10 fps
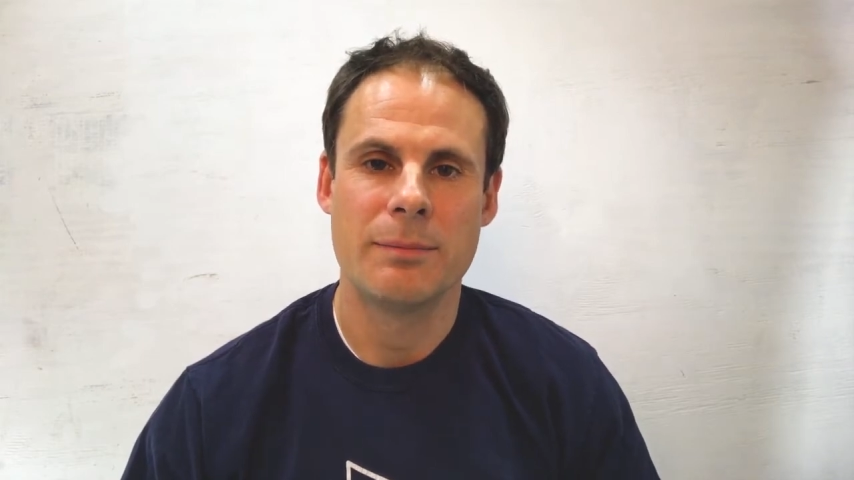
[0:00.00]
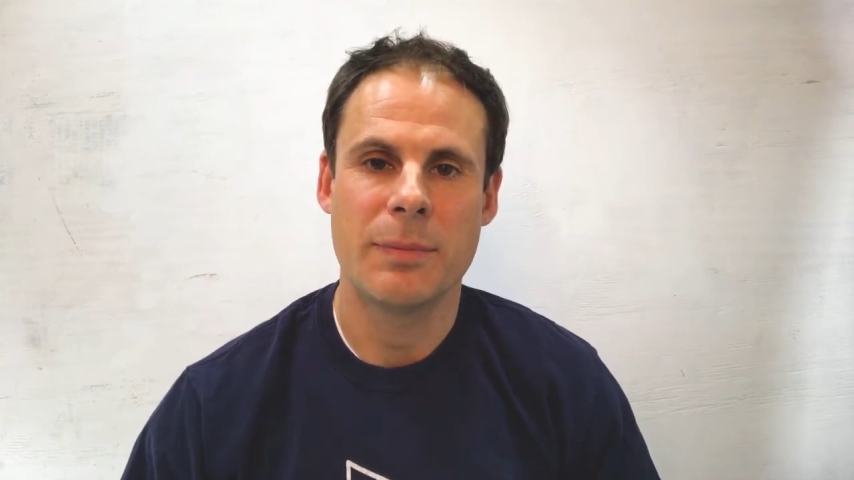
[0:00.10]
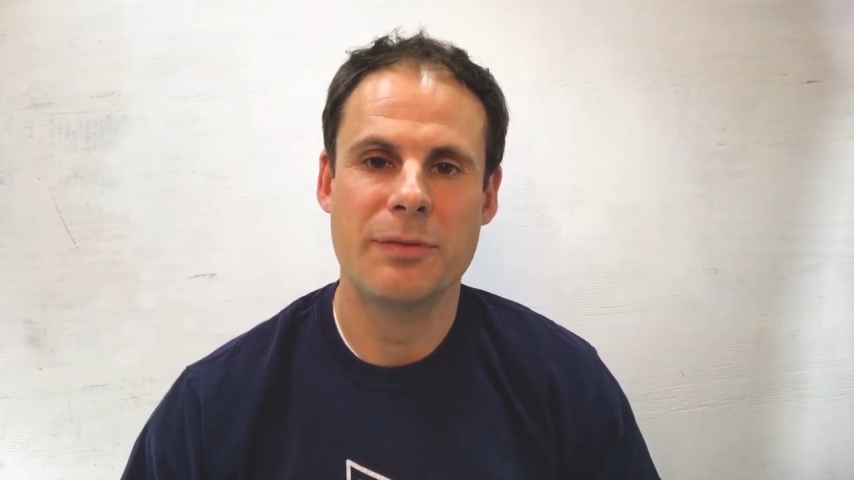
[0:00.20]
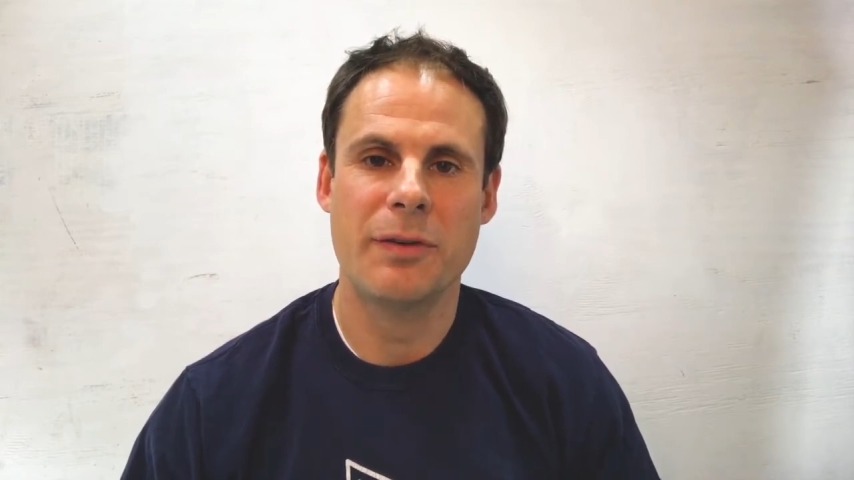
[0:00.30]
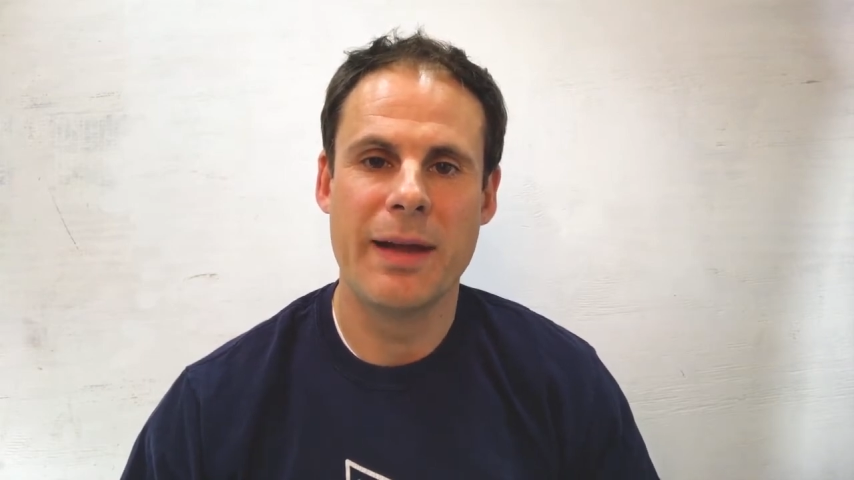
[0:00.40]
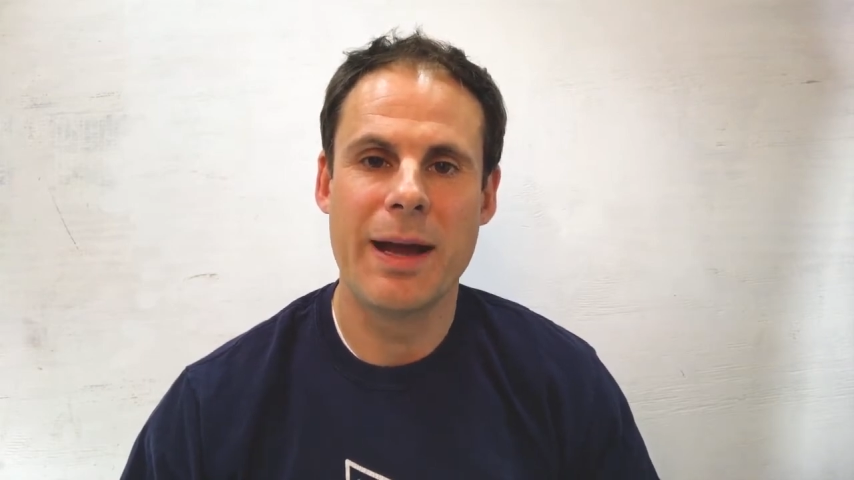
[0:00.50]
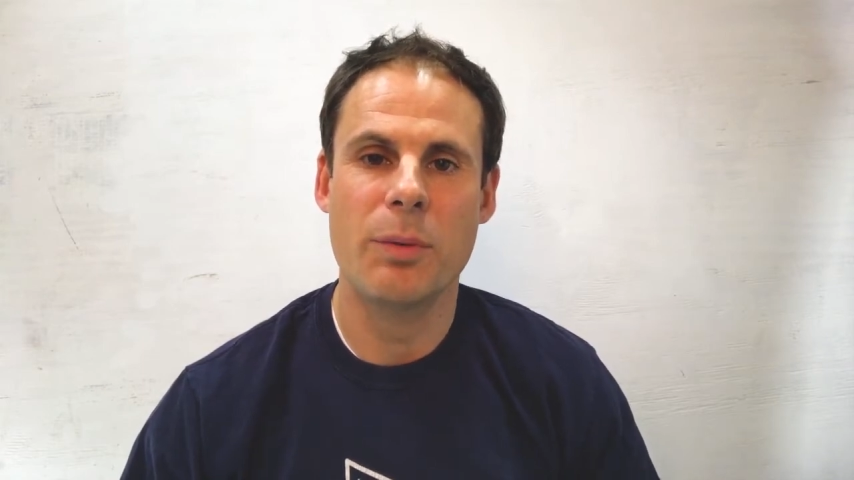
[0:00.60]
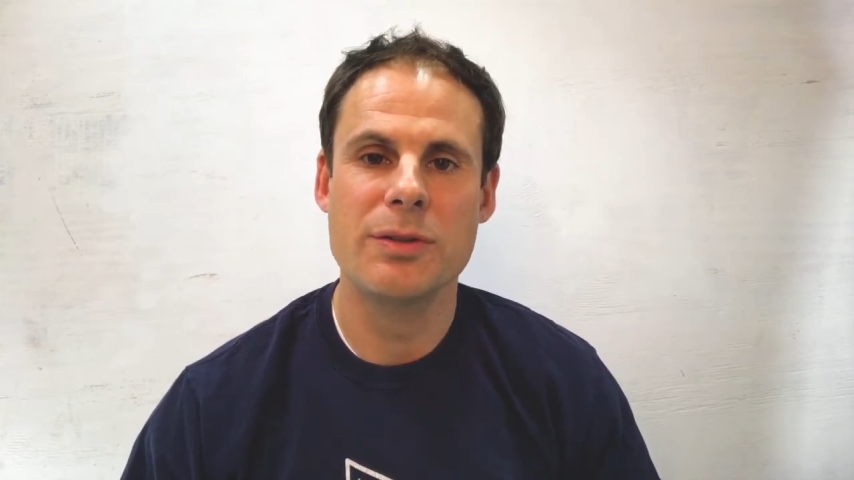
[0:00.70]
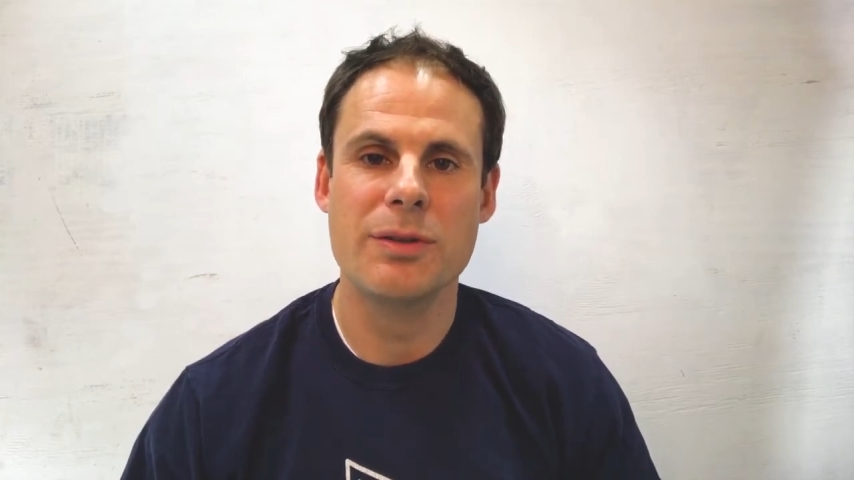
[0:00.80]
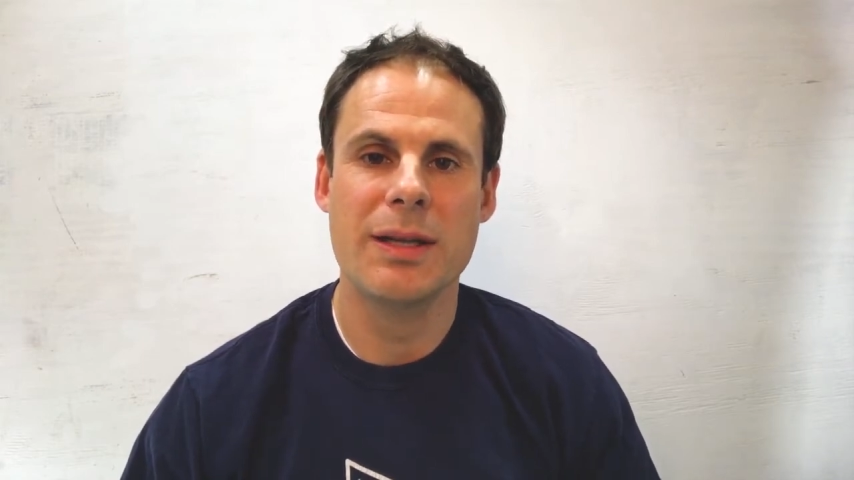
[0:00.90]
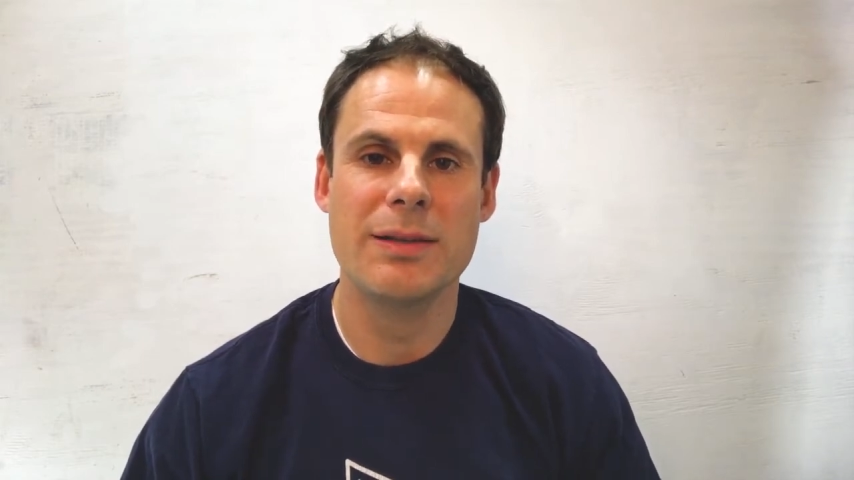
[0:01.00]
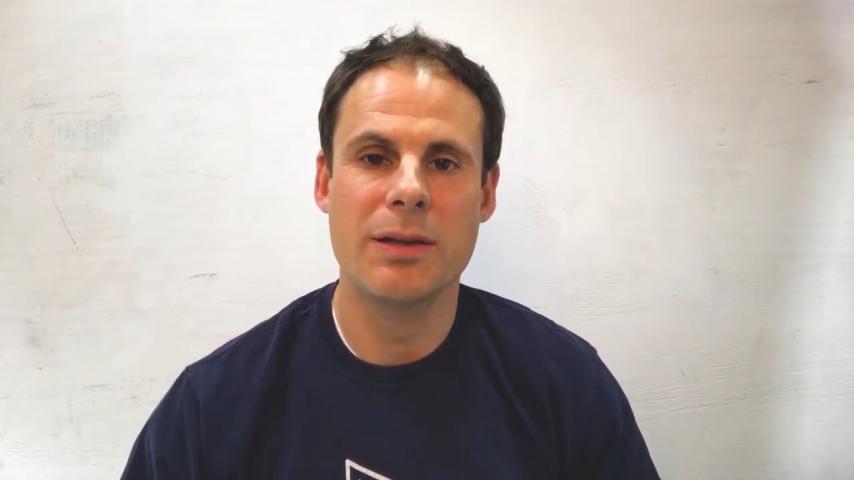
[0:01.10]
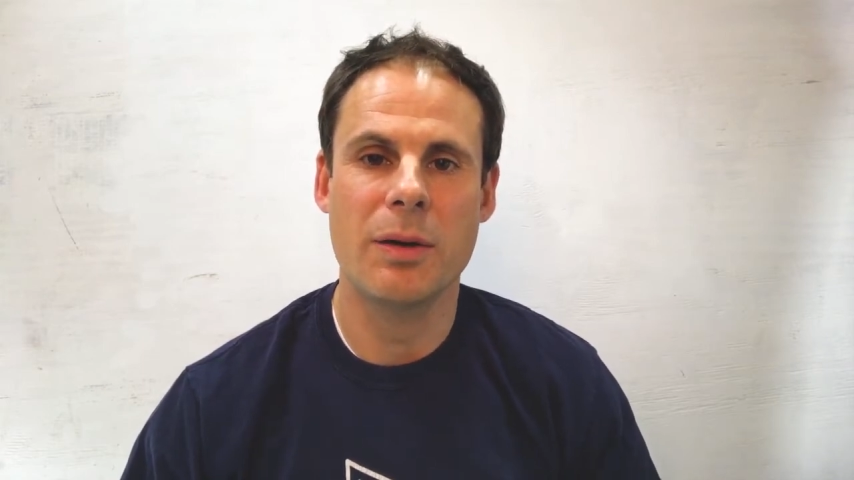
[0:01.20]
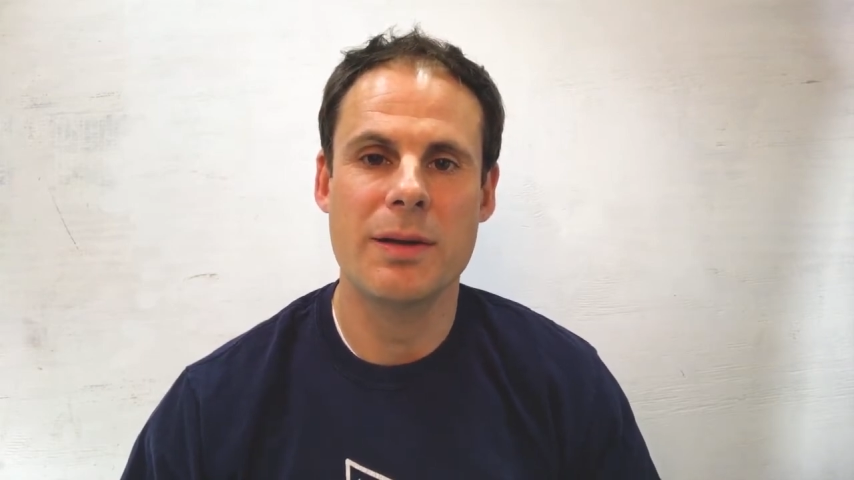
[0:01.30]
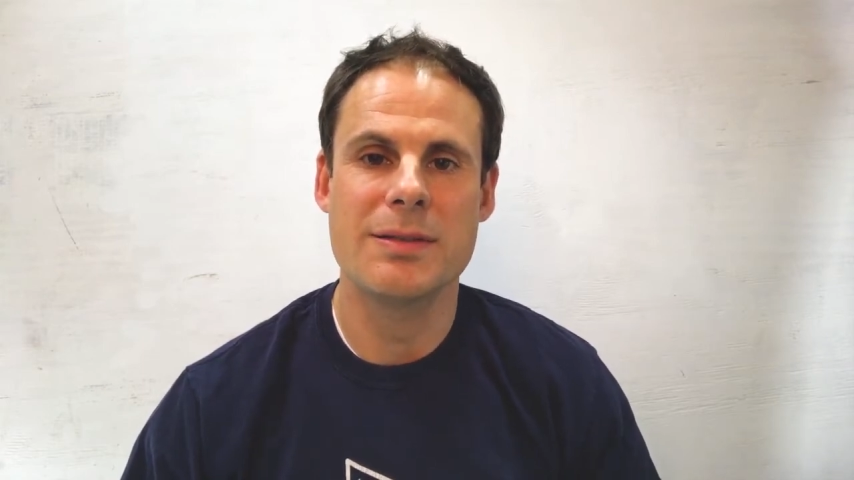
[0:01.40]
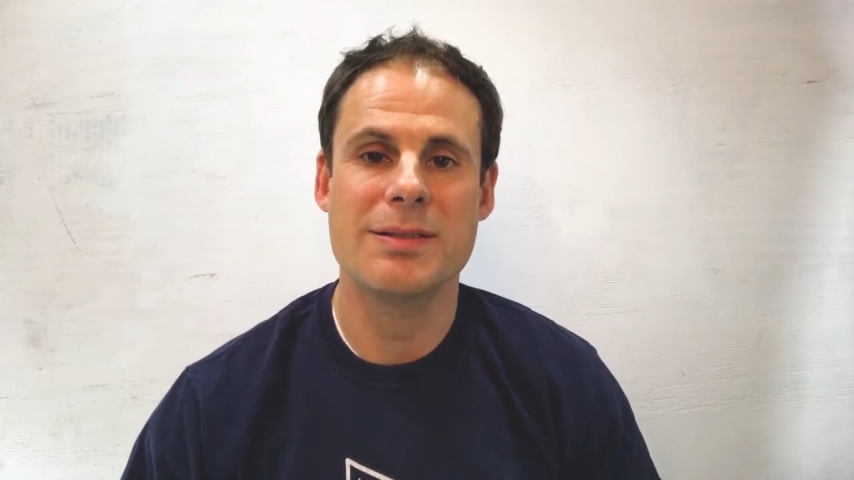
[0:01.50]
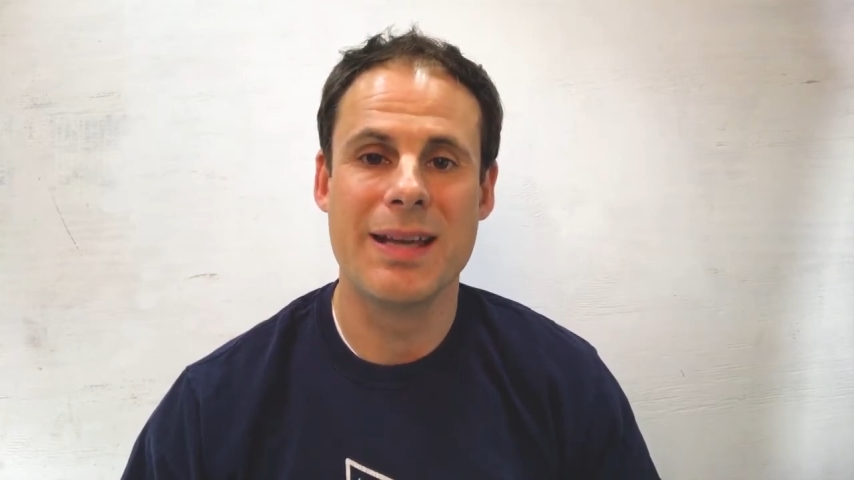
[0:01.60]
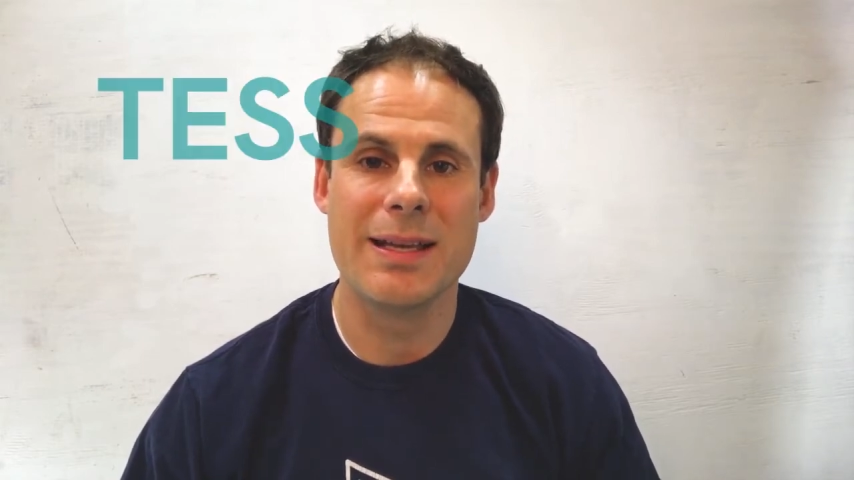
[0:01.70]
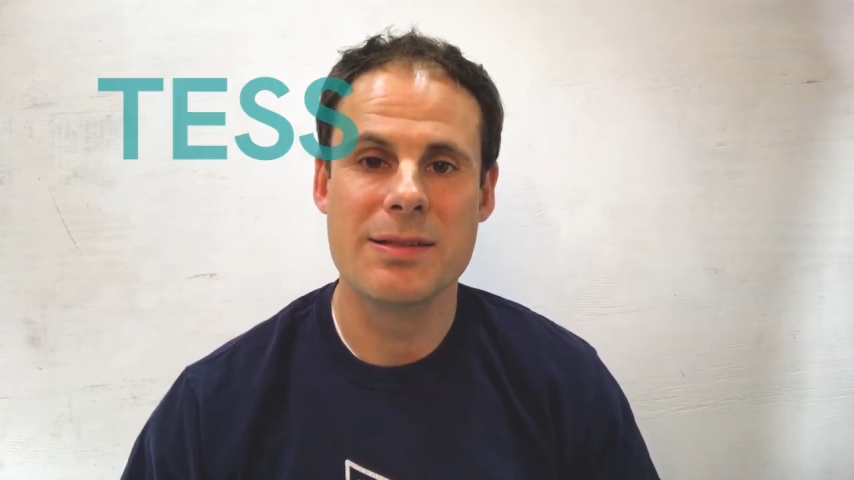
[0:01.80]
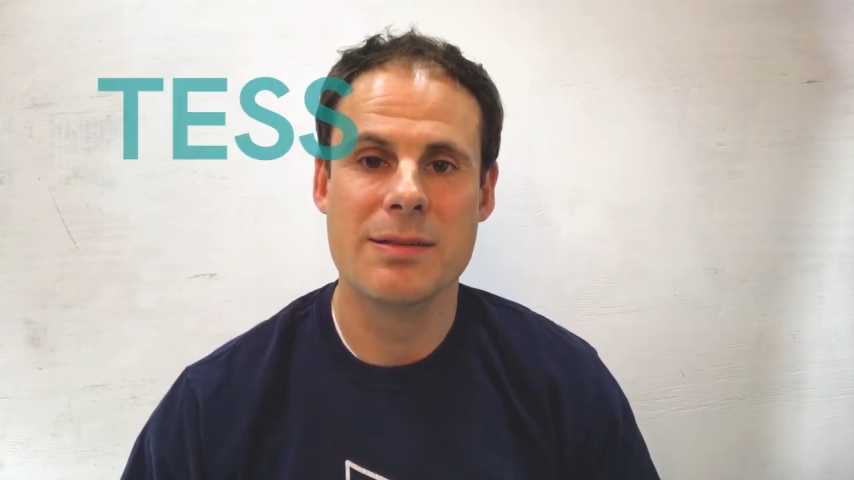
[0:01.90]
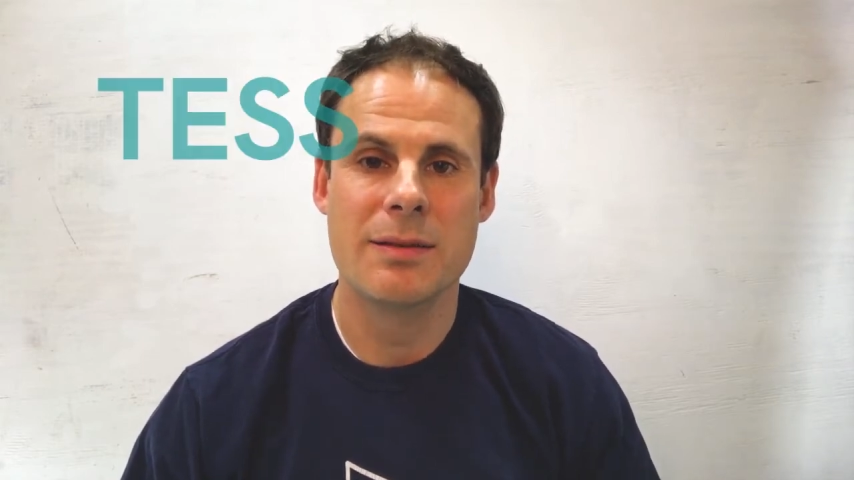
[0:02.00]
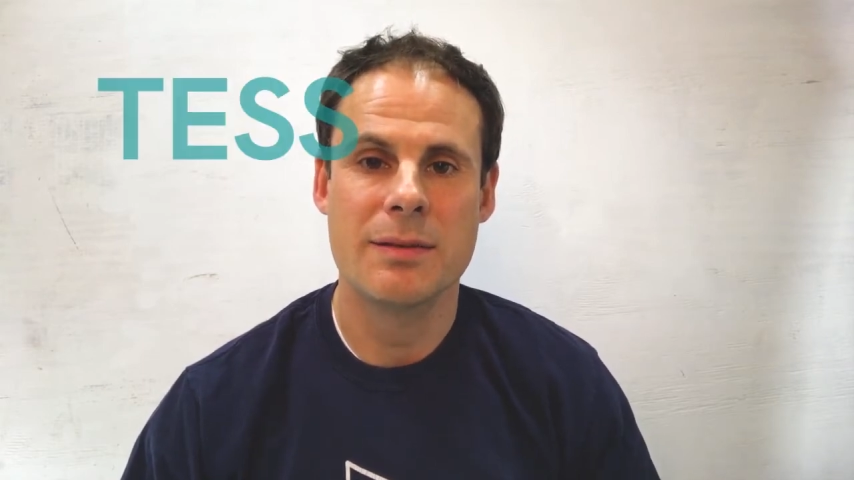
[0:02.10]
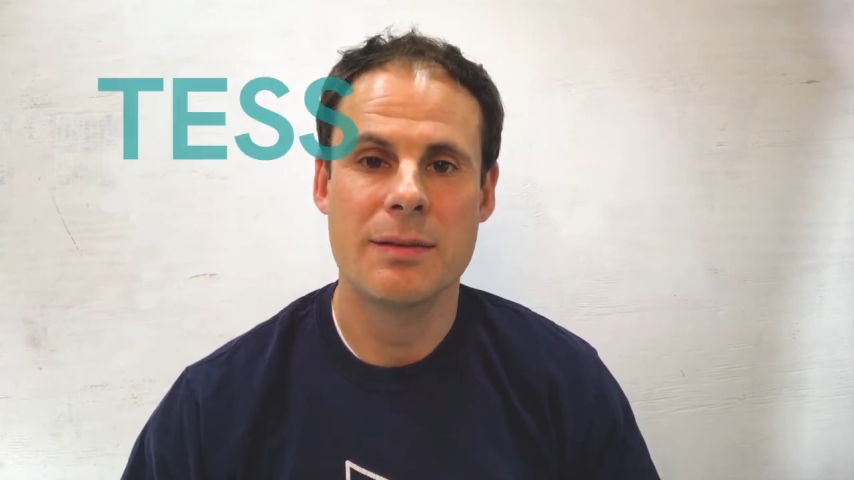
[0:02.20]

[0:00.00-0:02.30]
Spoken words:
But for now, what you need to know is Tess